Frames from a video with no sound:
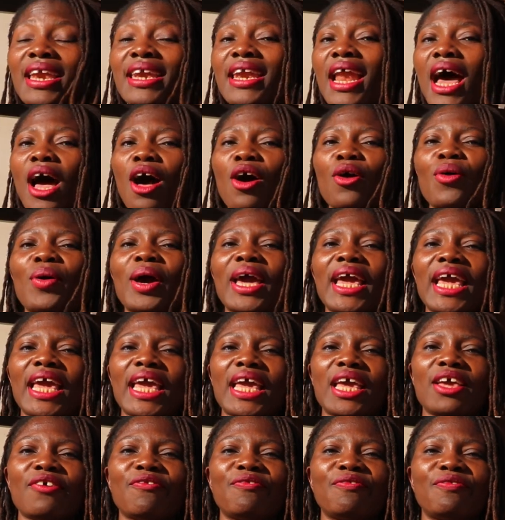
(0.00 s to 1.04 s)
Now
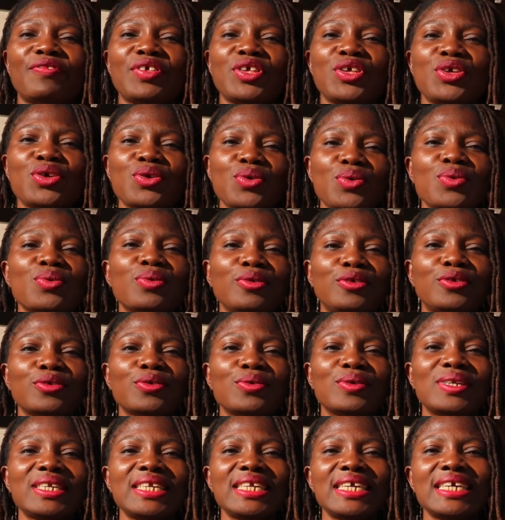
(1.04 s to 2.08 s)
if you
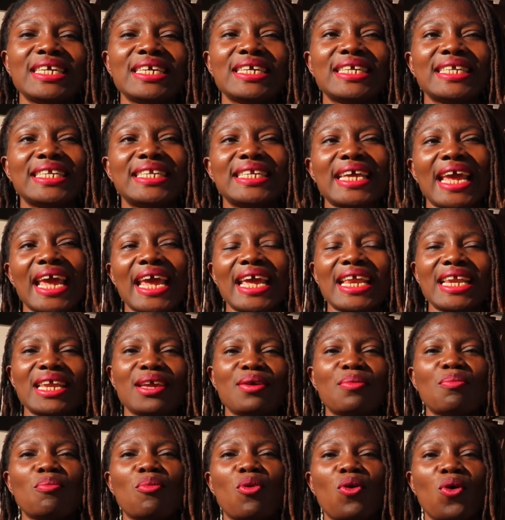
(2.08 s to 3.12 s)
do need
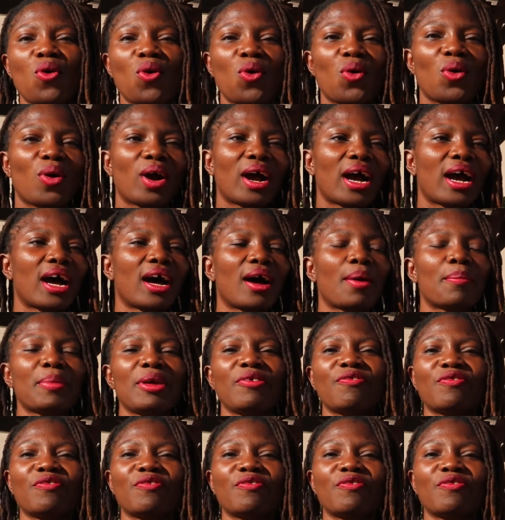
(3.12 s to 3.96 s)
any more um,